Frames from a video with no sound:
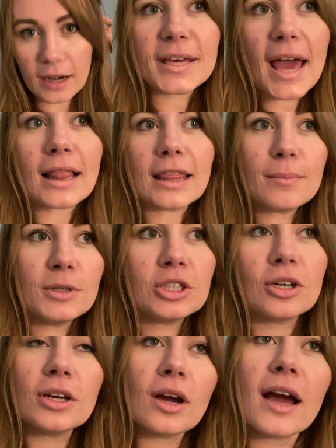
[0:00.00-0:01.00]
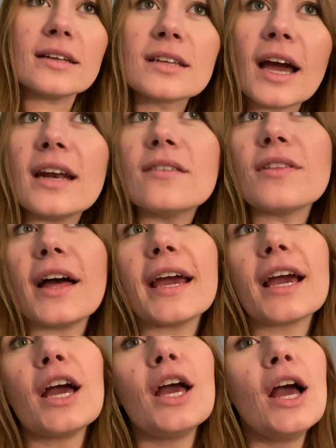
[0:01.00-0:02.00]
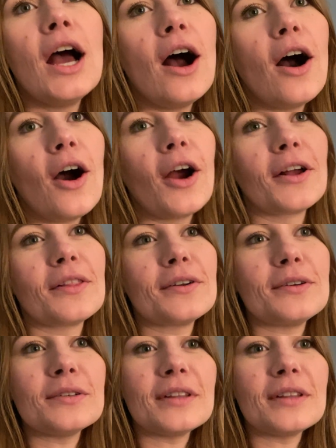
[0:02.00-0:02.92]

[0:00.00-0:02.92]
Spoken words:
But yeah, let me show you guys kind of our little